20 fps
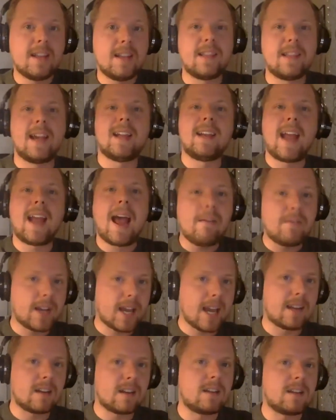They had
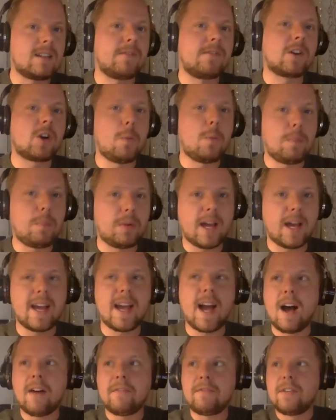navigated a difficult
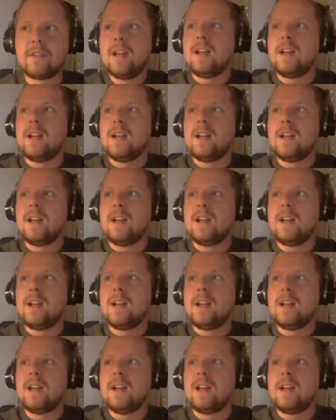playoff.